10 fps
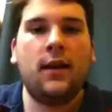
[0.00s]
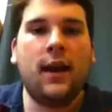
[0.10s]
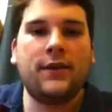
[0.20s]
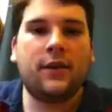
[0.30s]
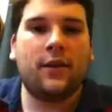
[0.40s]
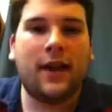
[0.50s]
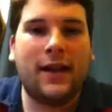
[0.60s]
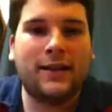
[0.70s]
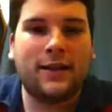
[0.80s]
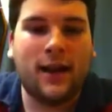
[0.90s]
How's it going,
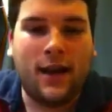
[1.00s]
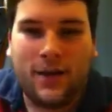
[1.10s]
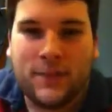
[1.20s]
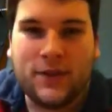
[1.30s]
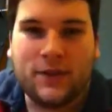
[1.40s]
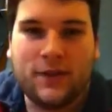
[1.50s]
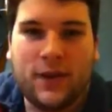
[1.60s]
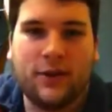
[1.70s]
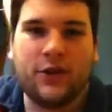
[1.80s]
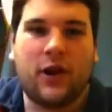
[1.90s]
guys? I'm just
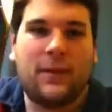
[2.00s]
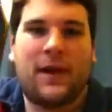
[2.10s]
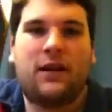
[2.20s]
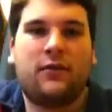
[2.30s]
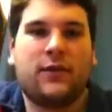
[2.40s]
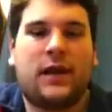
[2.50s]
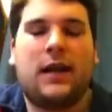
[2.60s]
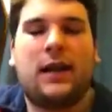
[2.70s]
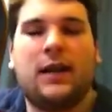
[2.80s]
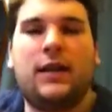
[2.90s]
here to talk about
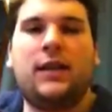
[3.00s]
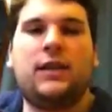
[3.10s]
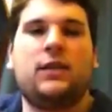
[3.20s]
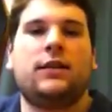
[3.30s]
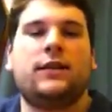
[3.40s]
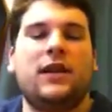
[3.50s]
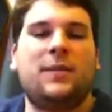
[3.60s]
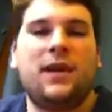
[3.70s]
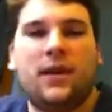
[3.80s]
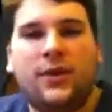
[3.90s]
the
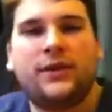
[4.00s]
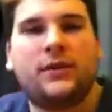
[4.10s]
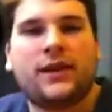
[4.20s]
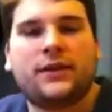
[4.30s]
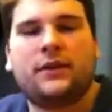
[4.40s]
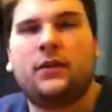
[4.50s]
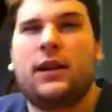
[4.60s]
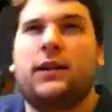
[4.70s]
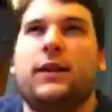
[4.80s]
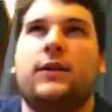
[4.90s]
sneak peek I went to
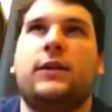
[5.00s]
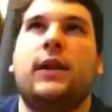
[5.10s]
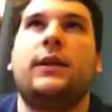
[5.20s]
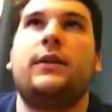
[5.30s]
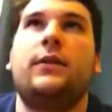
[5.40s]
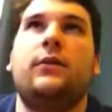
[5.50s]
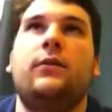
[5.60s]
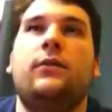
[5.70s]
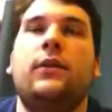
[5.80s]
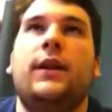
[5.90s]
not yesterday,
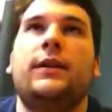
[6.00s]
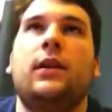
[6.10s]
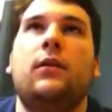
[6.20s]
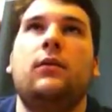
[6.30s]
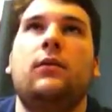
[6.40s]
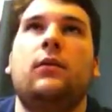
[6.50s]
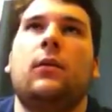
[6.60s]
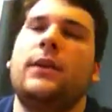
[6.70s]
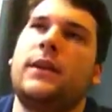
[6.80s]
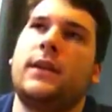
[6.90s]
2 days ago? Or
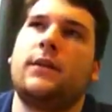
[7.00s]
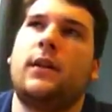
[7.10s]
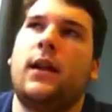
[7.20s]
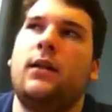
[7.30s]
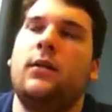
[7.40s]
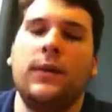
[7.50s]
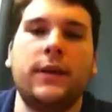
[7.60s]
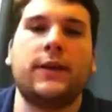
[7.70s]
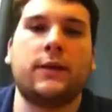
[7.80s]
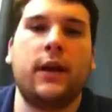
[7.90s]
was it yesterday? It was
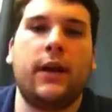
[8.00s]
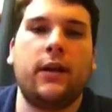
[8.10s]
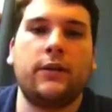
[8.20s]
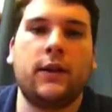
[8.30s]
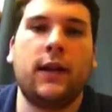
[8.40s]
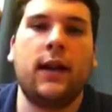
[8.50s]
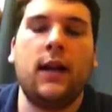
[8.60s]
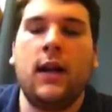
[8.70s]
yesterday, Sunday.